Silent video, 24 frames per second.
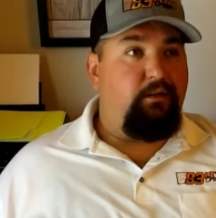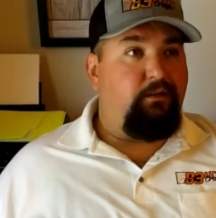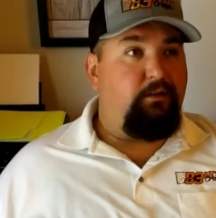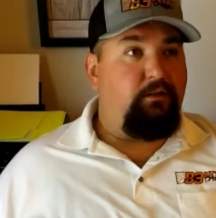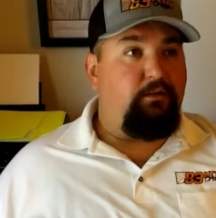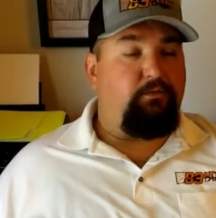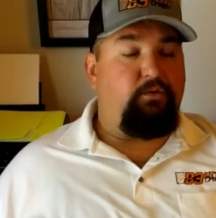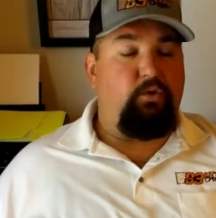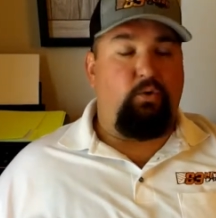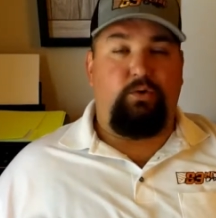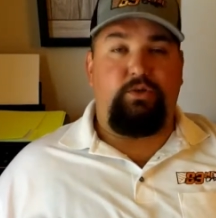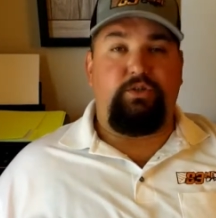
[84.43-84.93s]

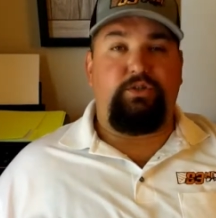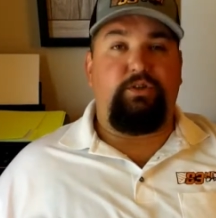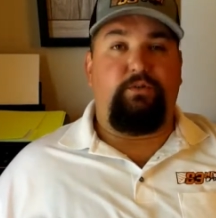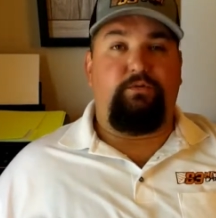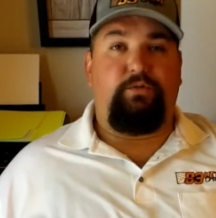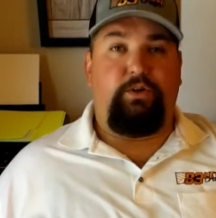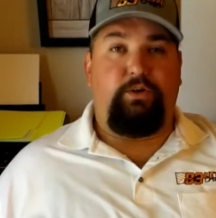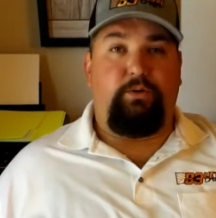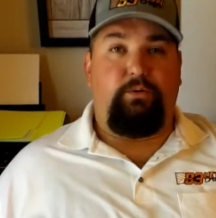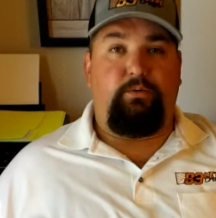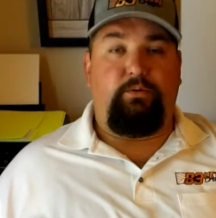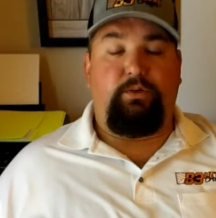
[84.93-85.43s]
Of course, if
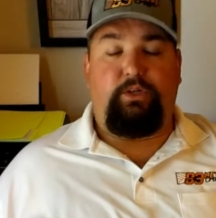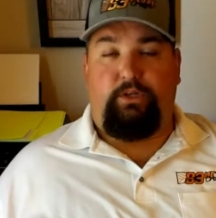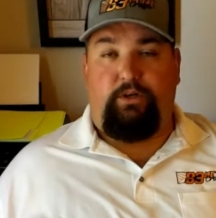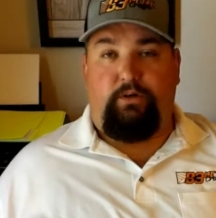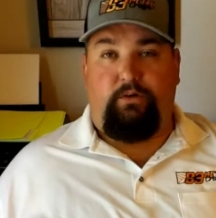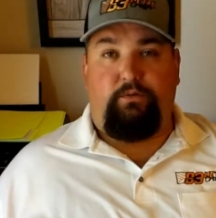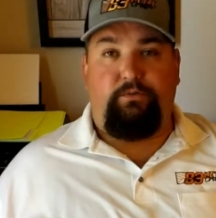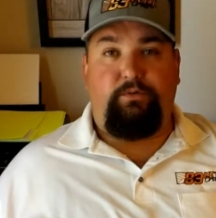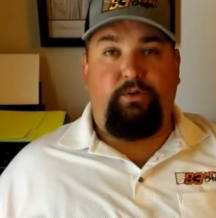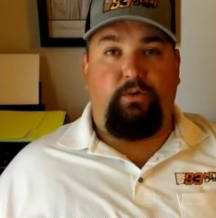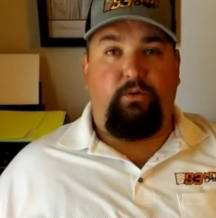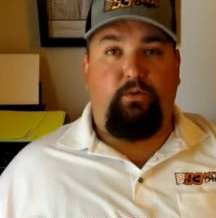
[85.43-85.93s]
you're
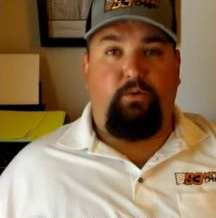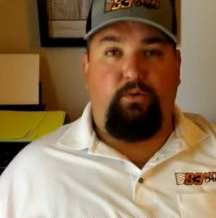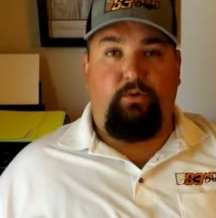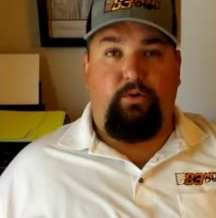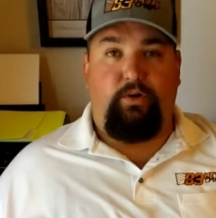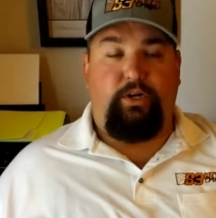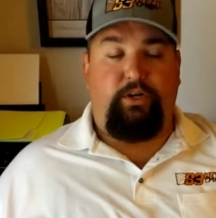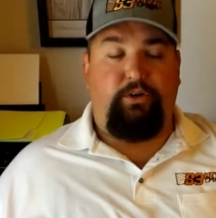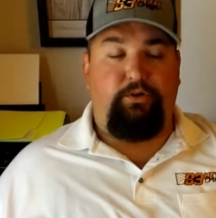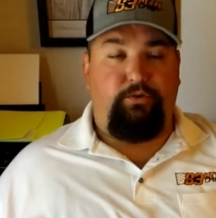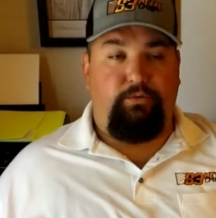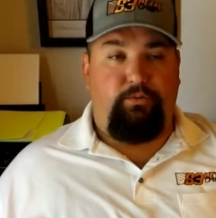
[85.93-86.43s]

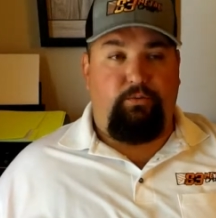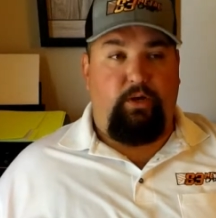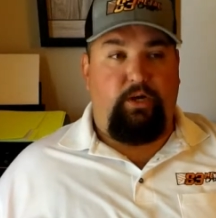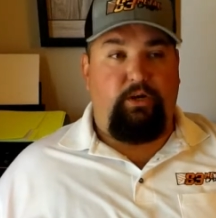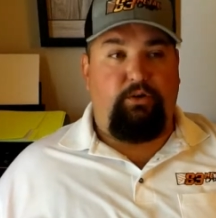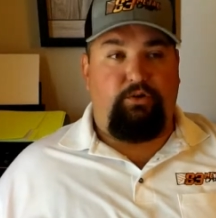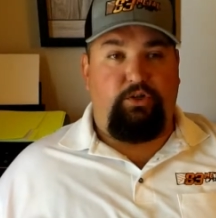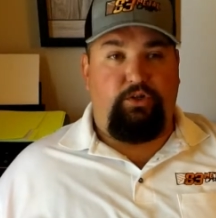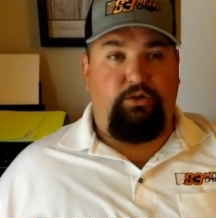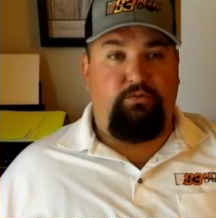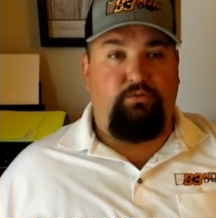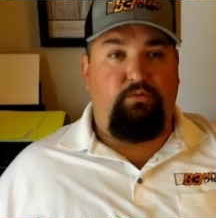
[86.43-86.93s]
ordering a new rail,
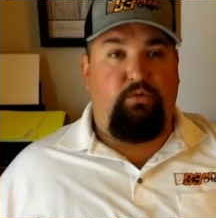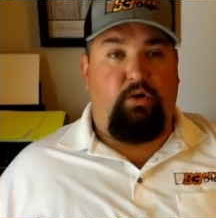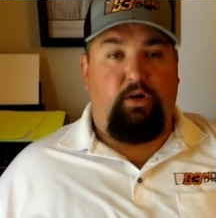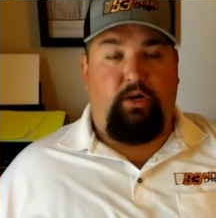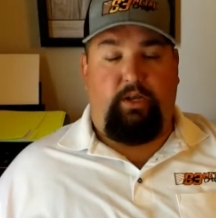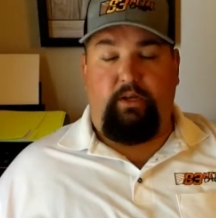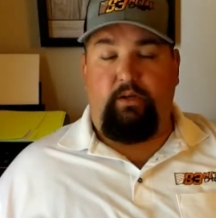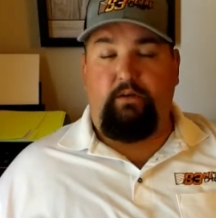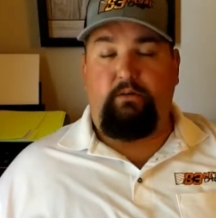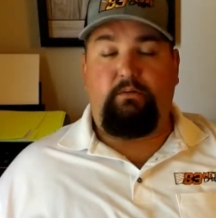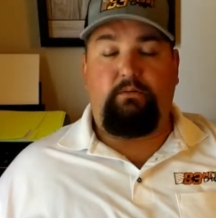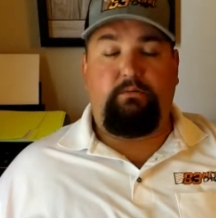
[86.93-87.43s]
you want
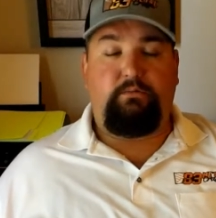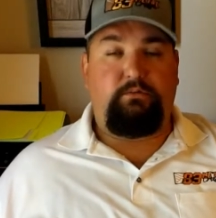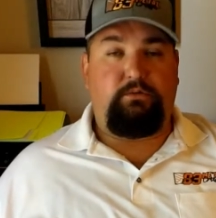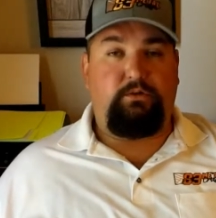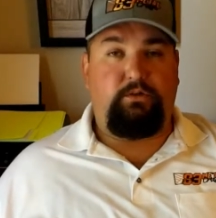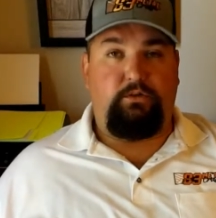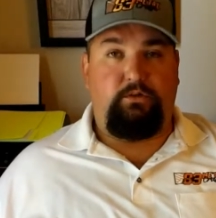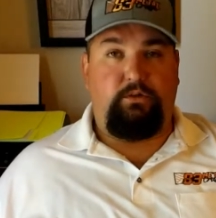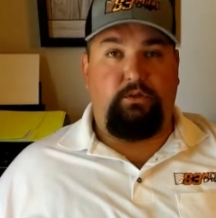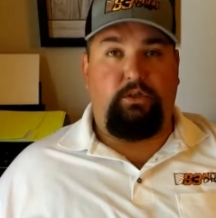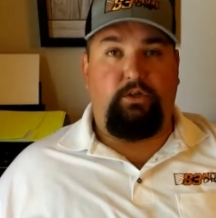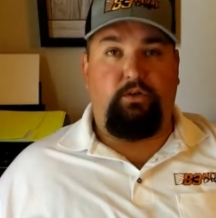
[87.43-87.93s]
it
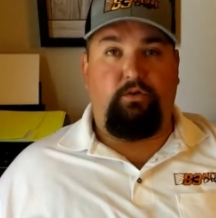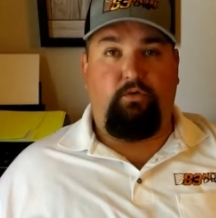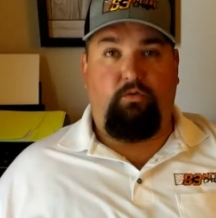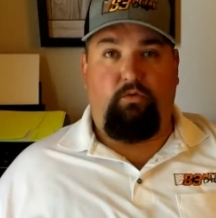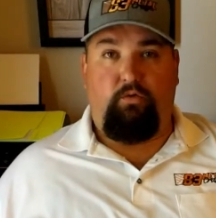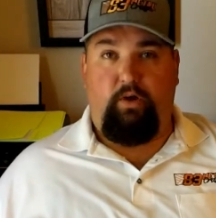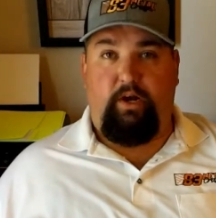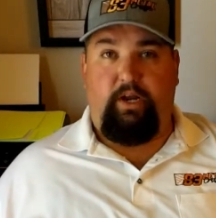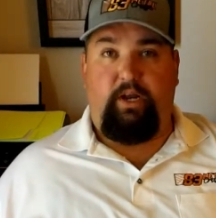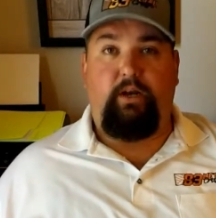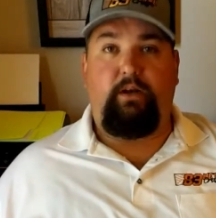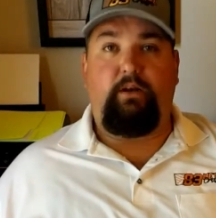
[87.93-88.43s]
to look
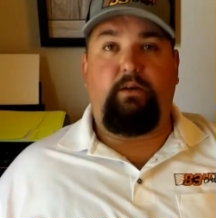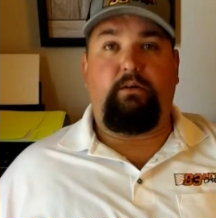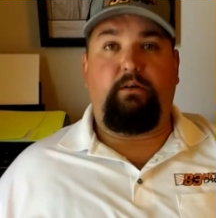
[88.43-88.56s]
great,